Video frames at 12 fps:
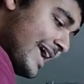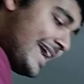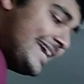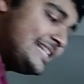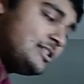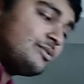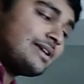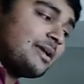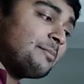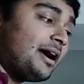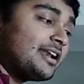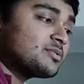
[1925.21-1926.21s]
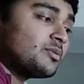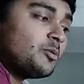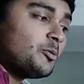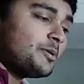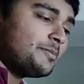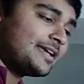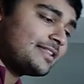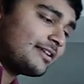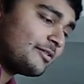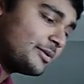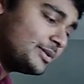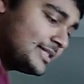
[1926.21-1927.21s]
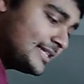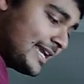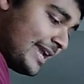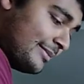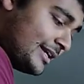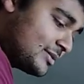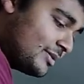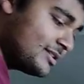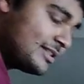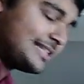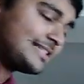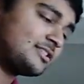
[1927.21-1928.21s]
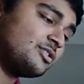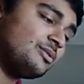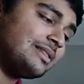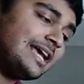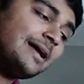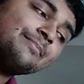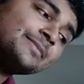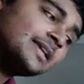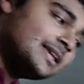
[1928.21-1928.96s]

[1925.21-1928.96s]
a2k minus 1 will be bigger than or equal to k minus 1, so that's a 2 there.